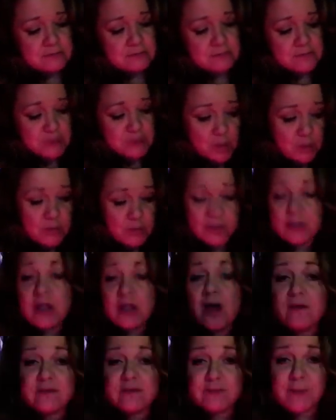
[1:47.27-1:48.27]
sober,
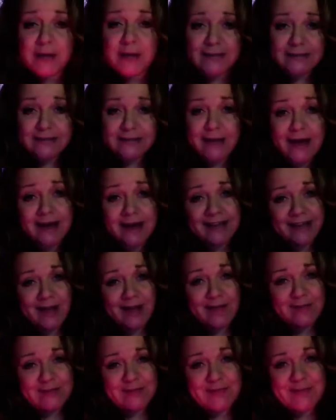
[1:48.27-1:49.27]
loves my son,
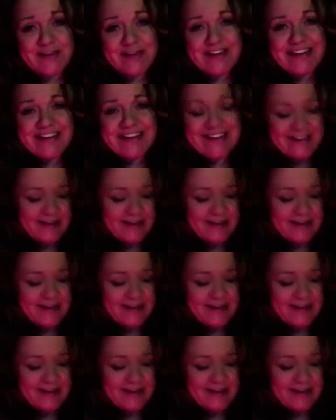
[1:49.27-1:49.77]
loves me.